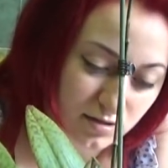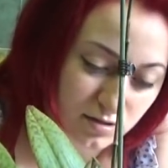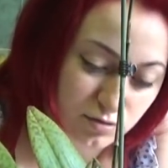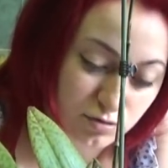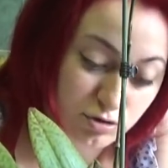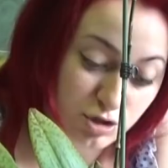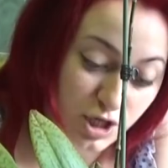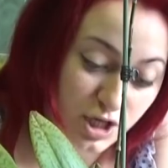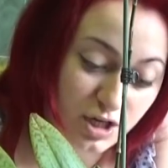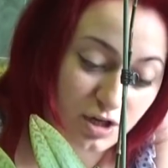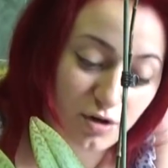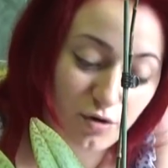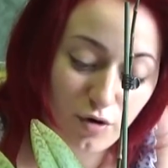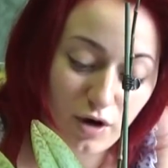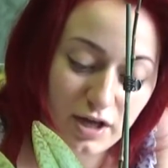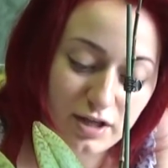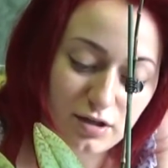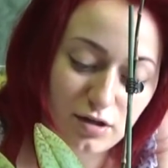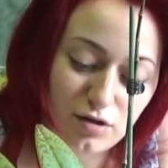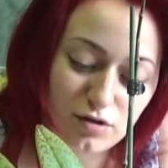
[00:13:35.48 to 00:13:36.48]
drink
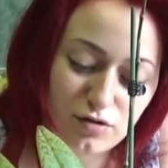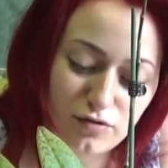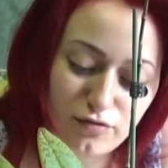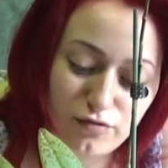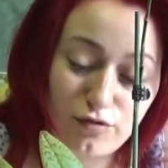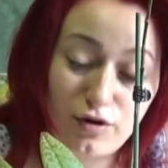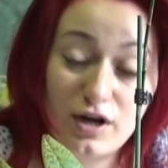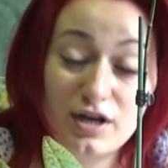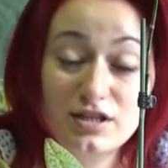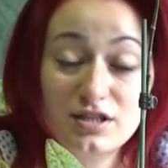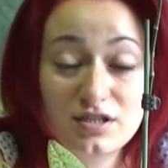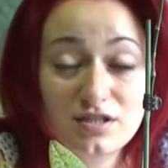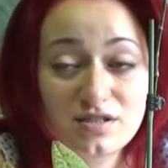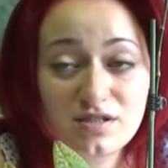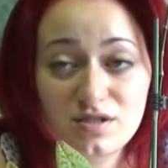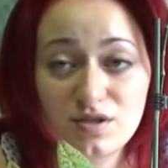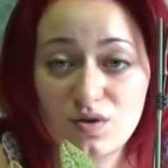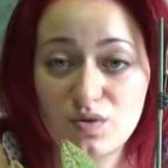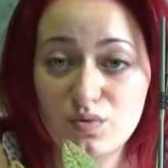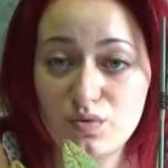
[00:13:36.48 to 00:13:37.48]
quite a lot of water,
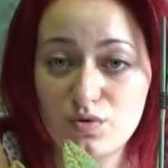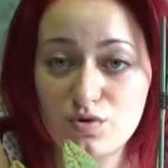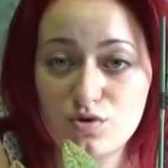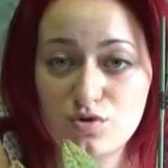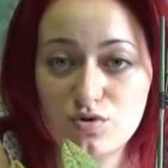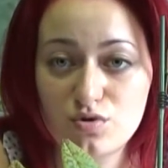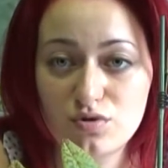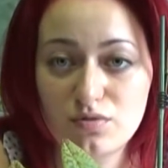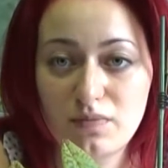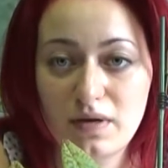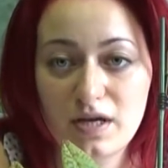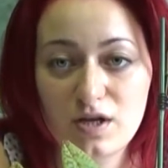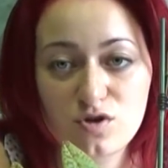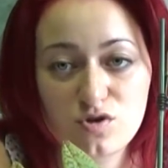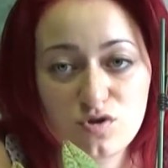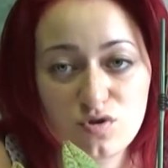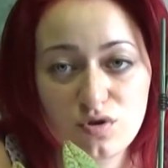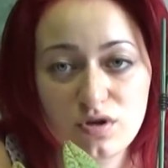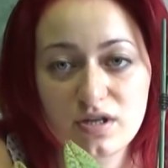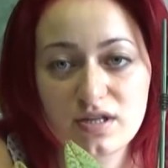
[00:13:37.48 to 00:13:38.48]
so you should make
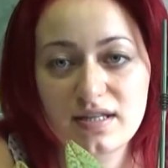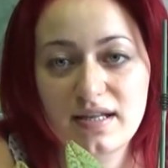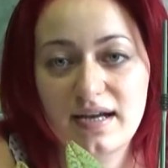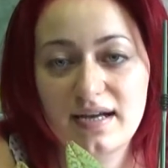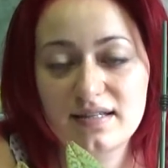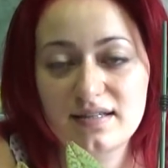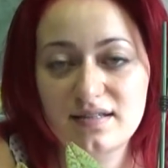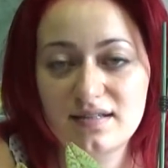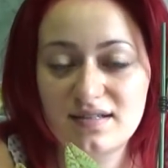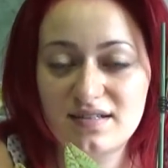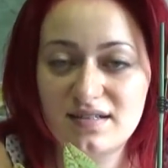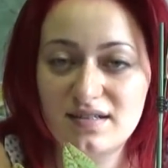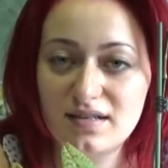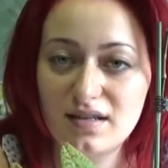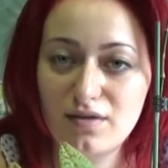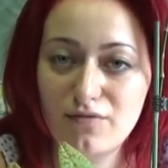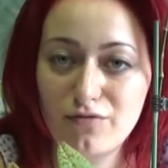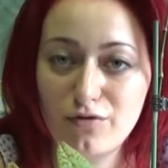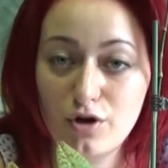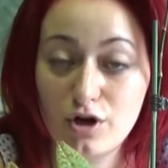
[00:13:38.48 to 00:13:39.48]
sure that
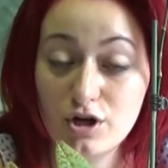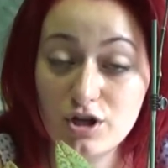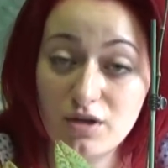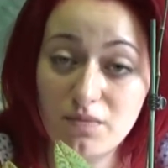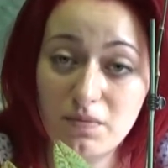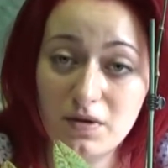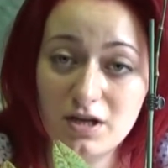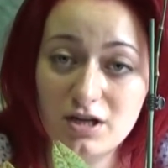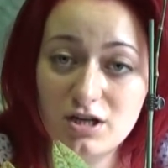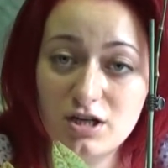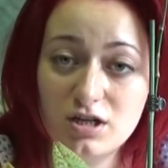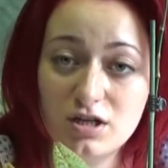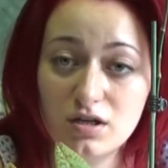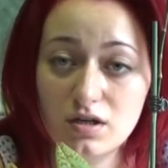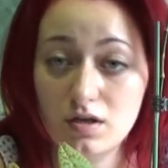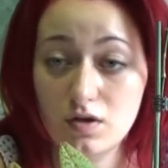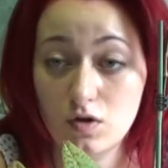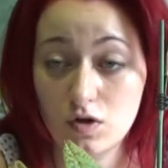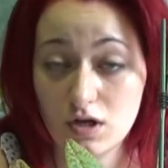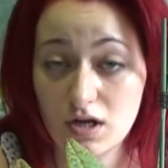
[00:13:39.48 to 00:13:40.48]
if you are keeping her
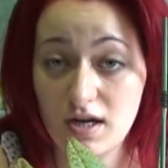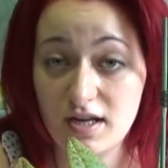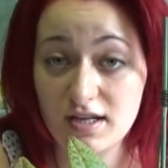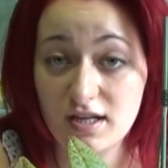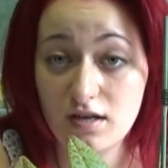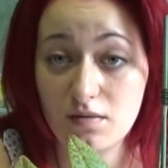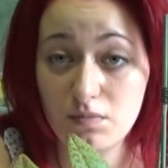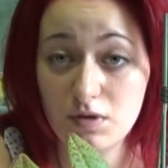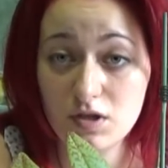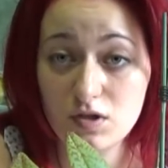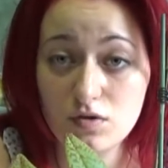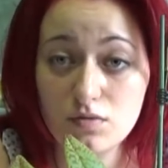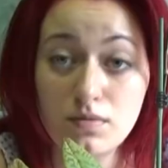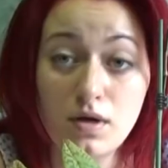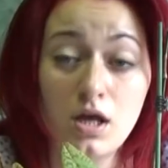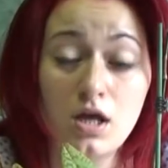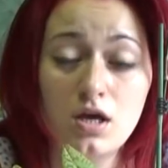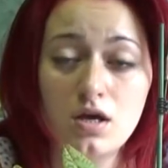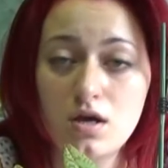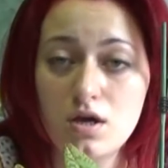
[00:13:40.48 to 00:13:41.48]
in organic medium,
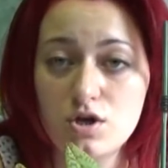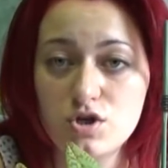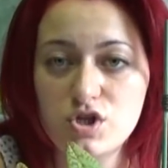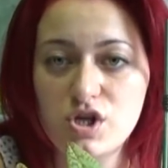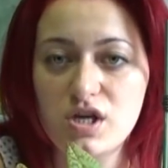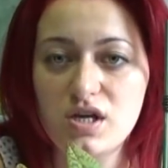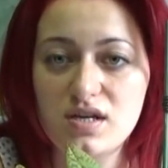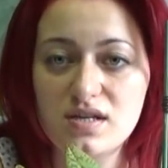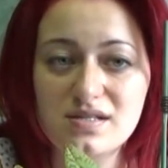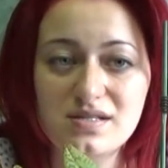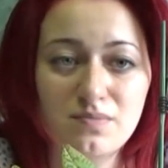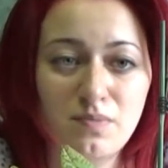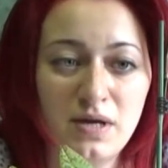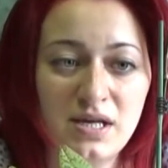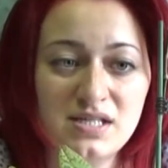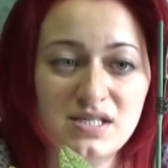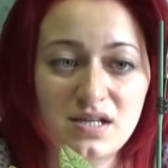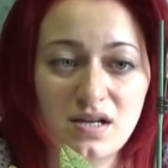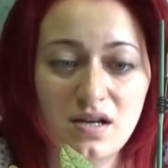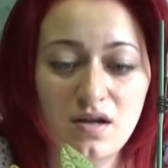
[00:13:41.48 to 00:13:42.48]
she is
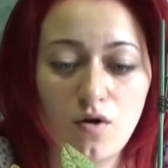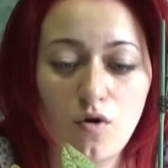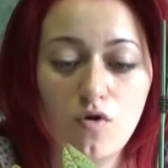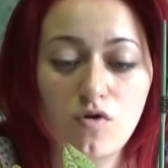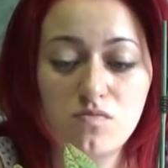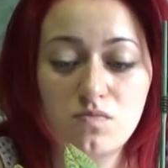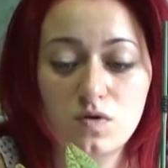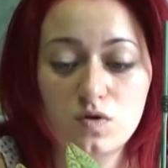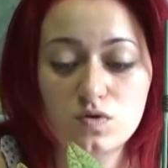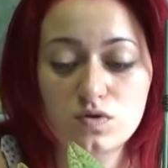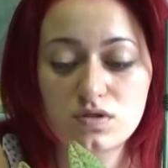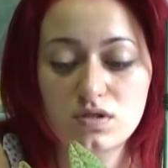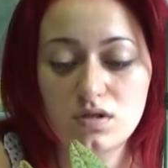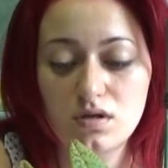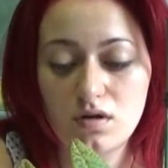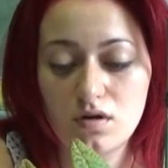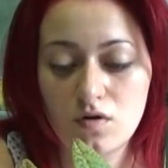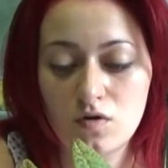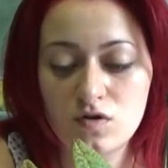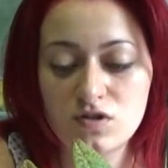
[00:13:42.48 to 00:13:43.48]
basically almost
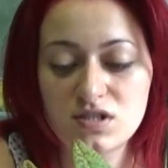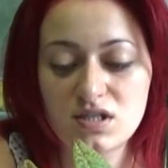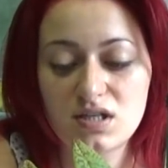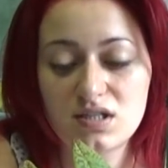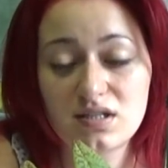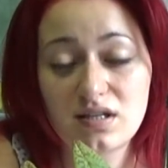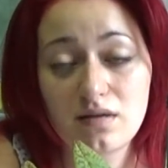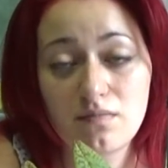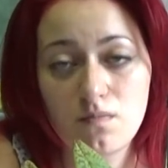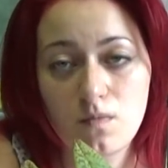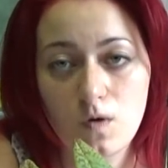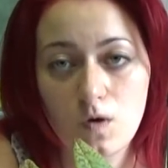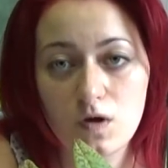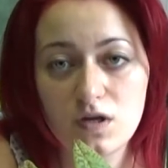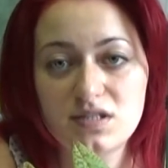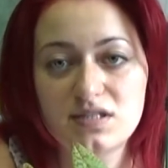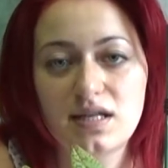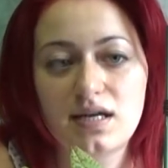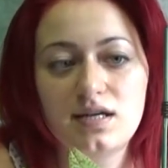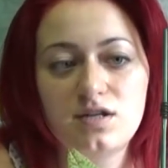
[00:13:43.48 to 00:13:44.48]
constantly
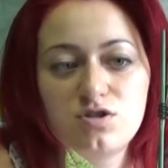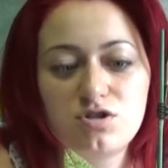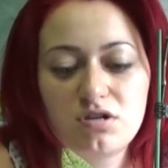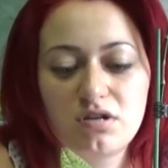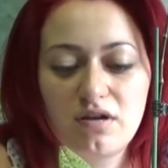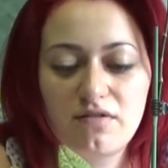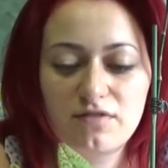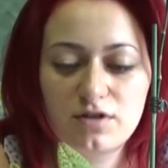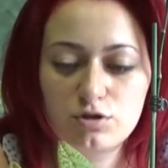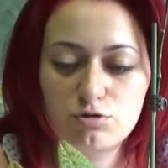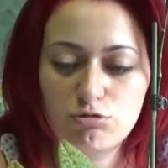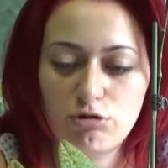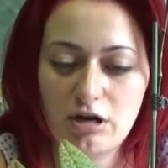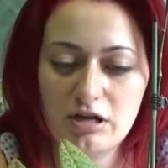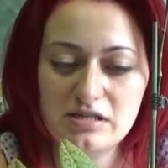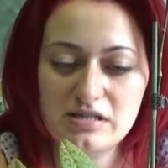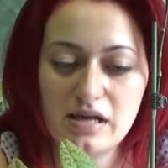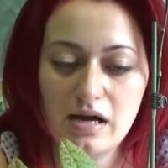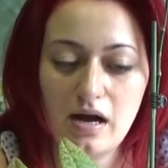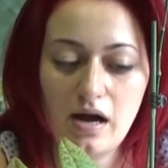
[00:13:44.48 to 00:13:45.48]
moist and she never
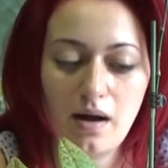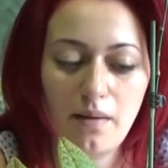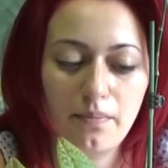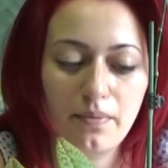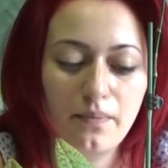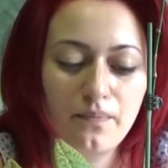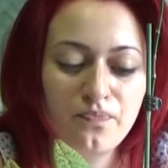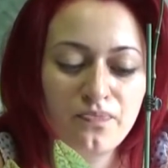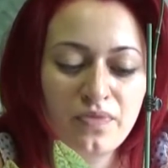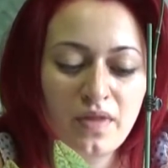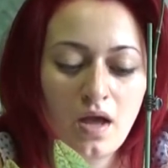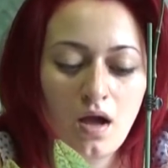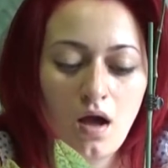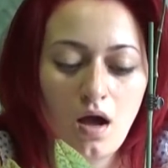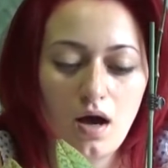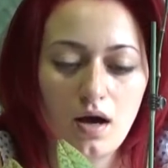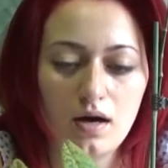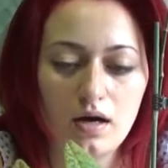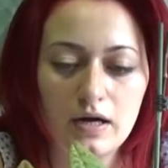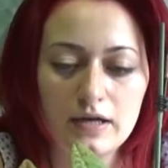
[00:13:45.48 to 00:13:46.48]
dries up.
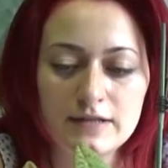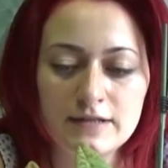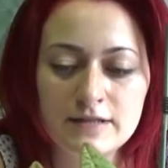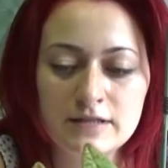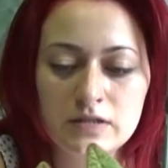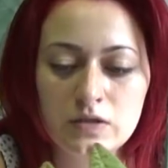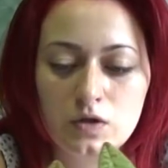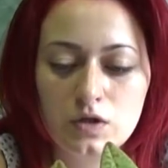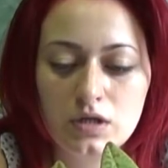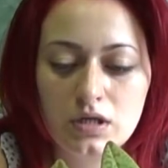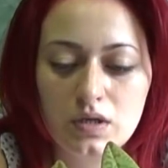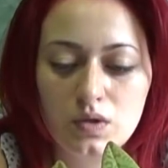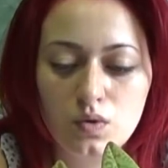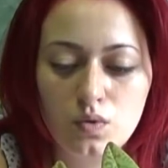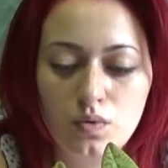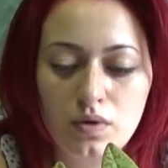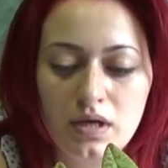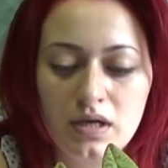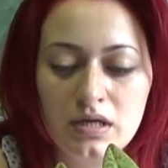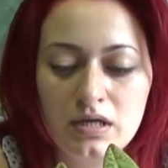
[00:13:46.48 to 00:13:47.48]
This orchid
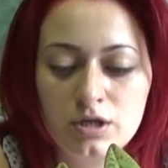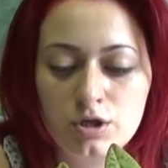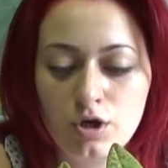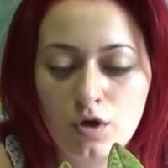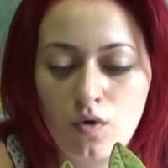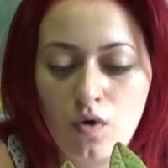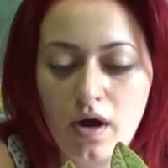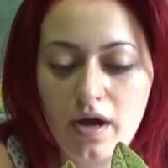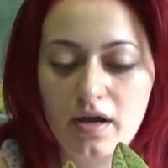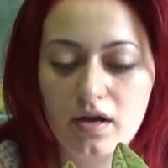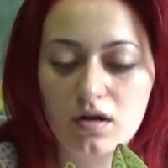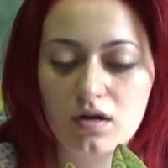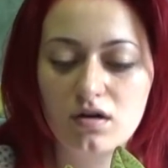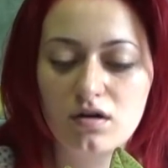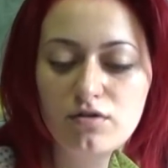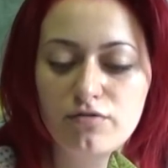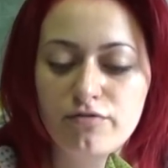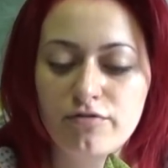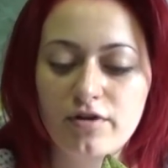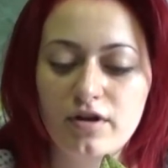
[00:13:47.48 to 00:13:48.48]
will require
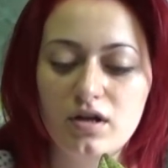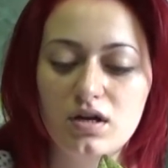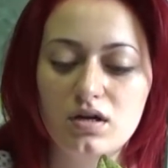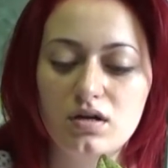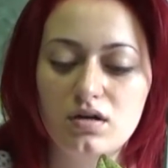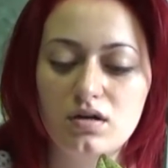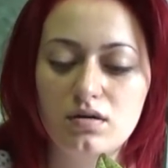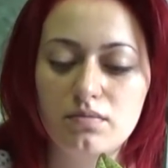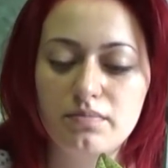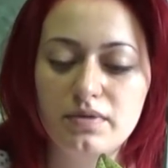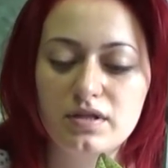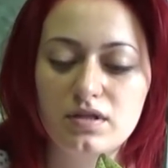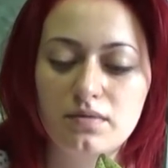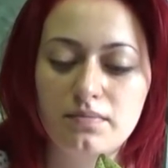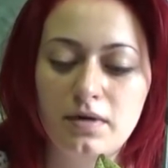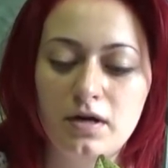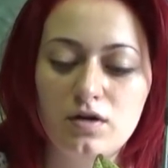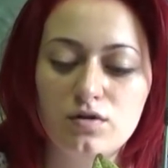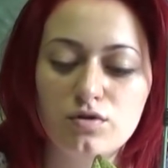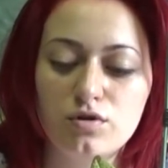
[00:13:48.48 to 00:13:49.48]
a fair bit
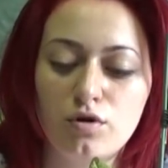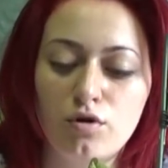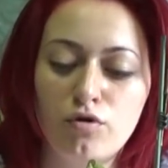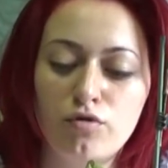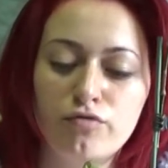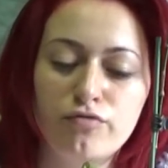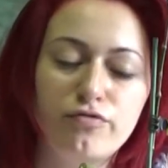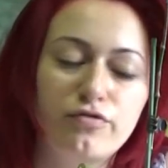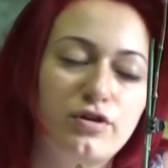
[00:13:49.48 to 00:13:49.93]
amount of